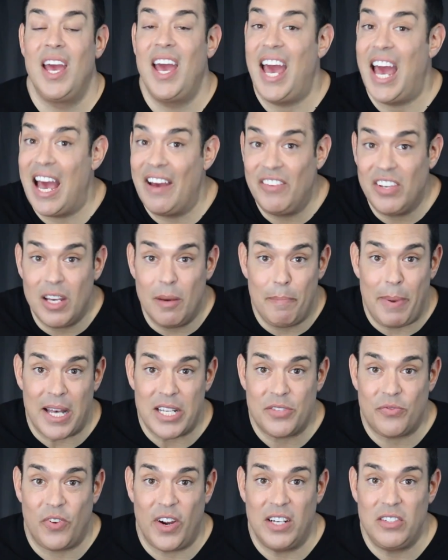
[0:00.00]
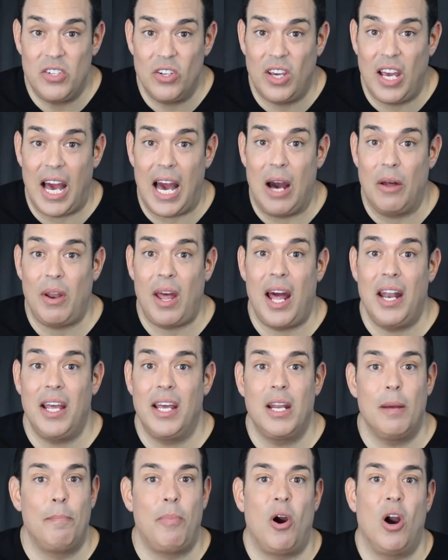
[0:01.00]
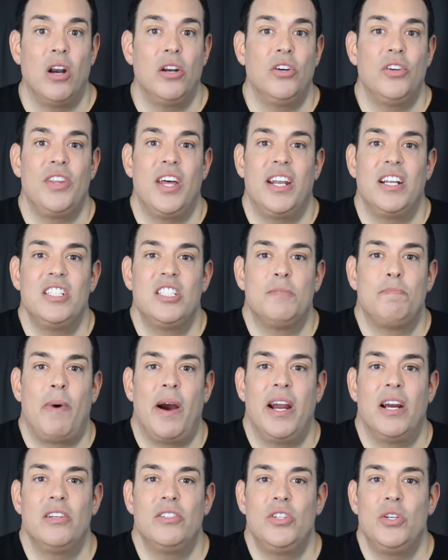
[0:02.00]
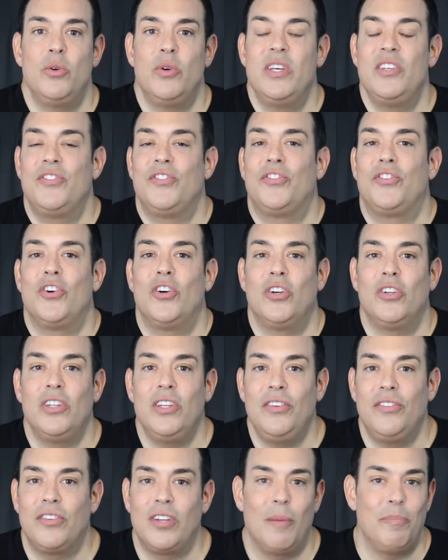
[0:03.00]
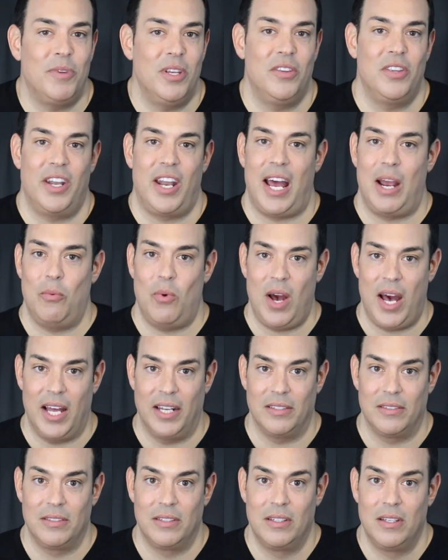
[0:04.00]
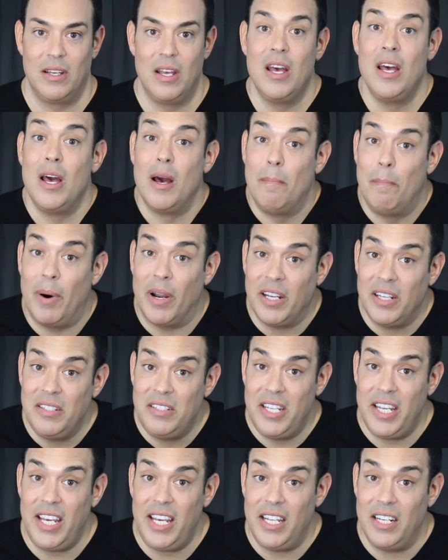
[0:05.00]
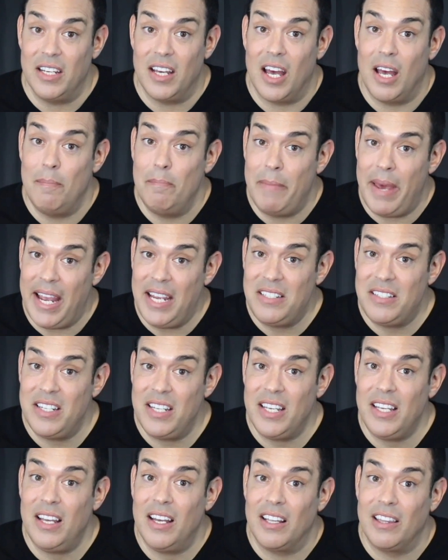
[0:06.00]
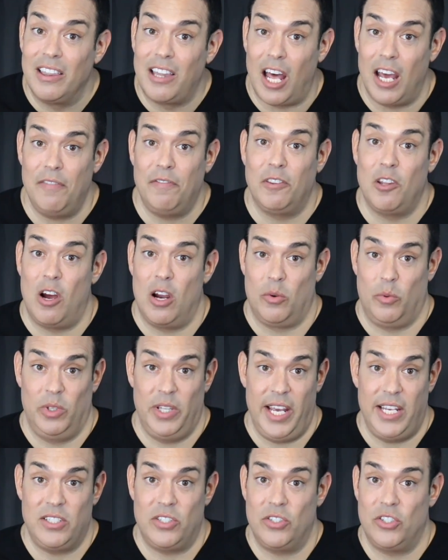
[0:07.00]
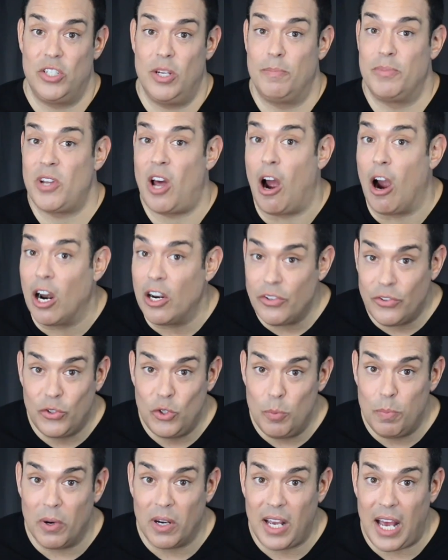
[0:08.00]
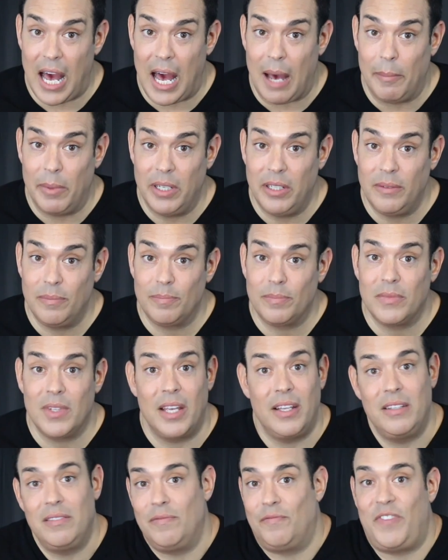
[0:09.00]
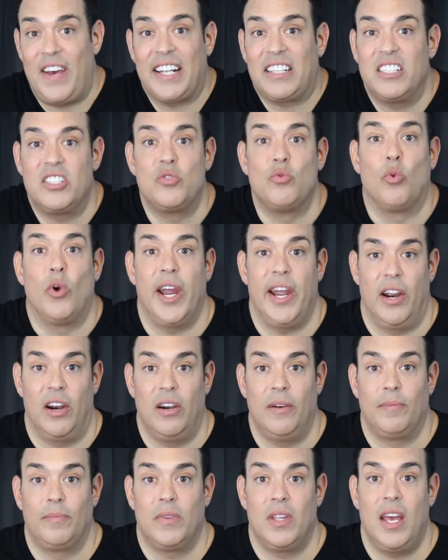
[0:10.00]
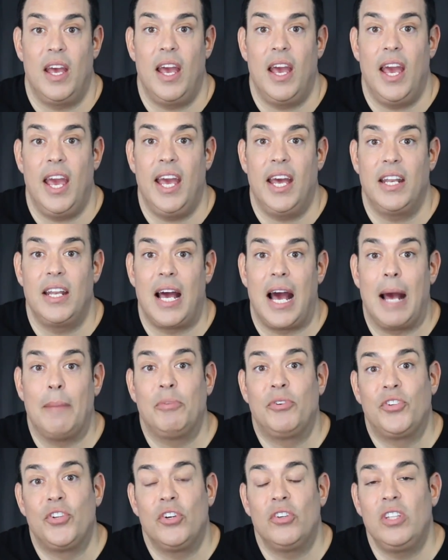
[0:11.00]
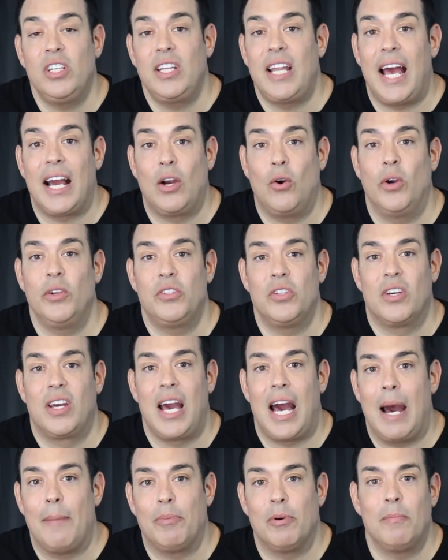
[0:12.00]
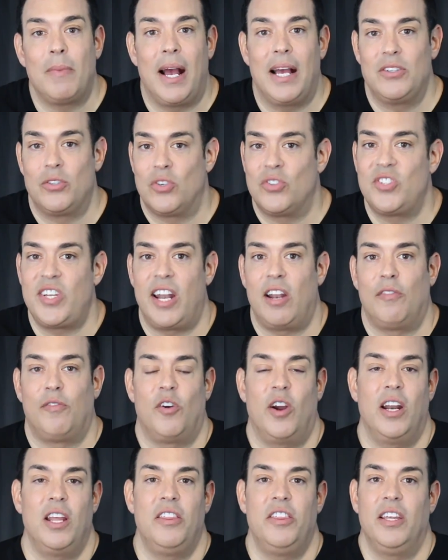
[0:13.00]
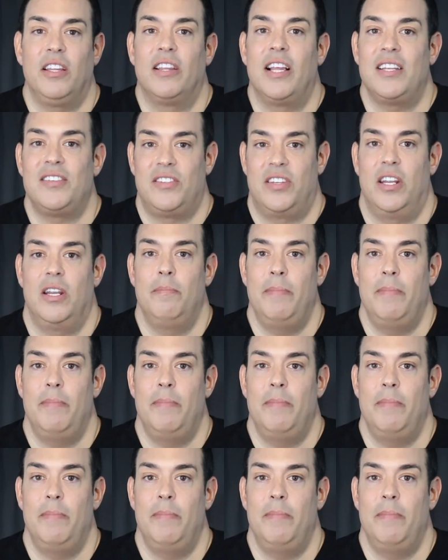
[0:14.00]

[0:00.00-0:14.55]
Having a best friend to count on and a partner that inspires you is certainly something that I want. But indeed, amazing, lifelong relationships aren't super common. In fact, it's rare. And I'm certainly not going to compromise or settle for anything less than